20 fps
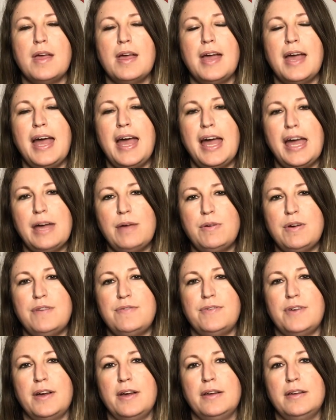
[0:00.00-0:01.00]

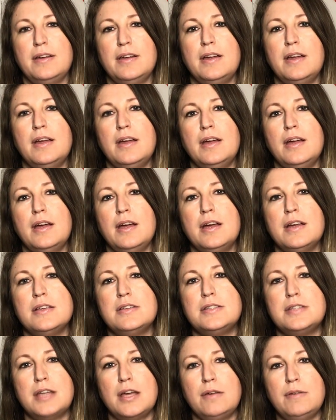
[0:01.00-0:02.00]
However,
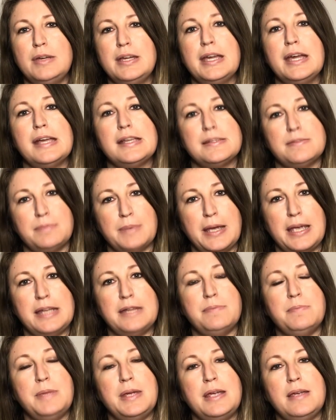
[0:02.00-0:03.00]
sewing has
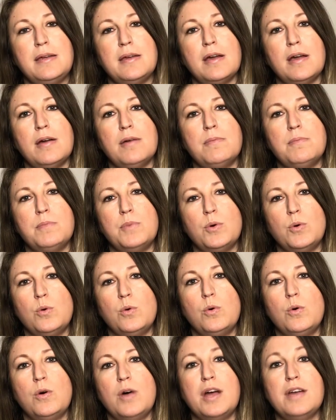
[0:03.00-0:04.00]
made me
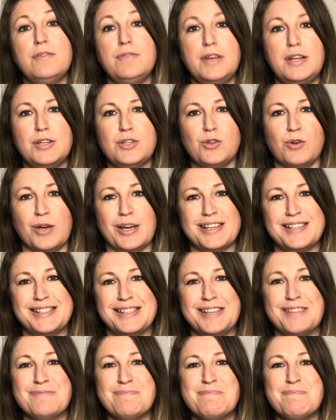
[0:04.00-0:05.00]
more
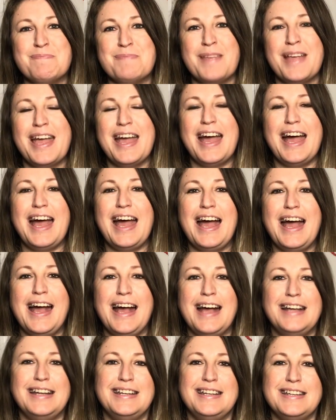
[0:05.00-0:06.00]
adventurous
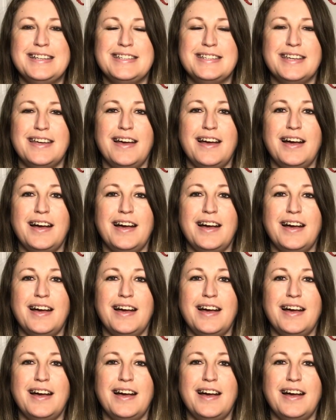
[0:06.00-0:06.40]
and